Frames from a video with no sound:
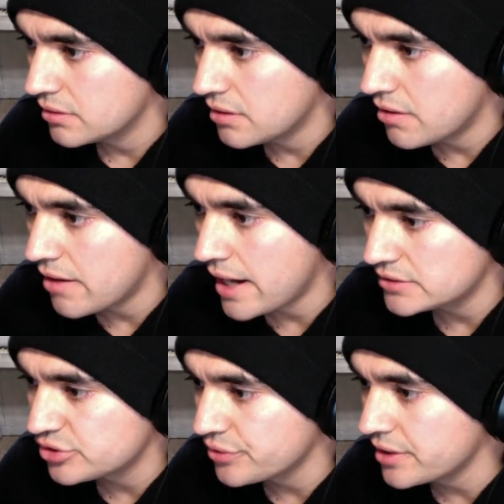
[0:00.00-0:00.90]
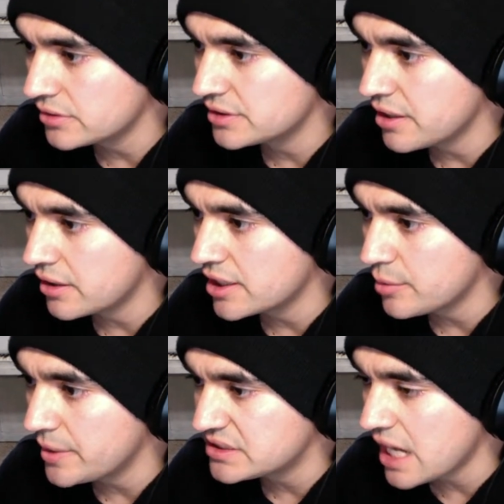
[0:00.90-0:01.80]
All right, so they're a
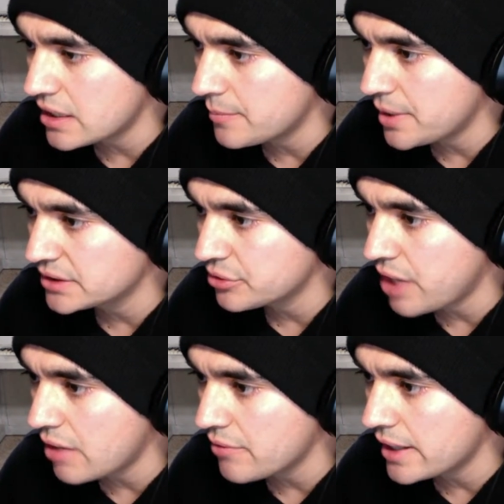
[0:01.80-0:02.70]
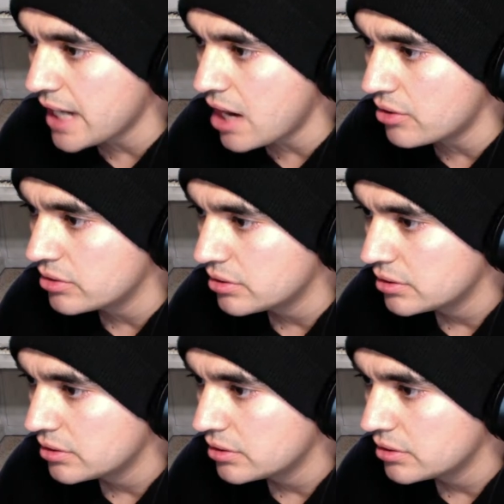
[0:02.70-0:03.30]
little bit tied up on the ground right now.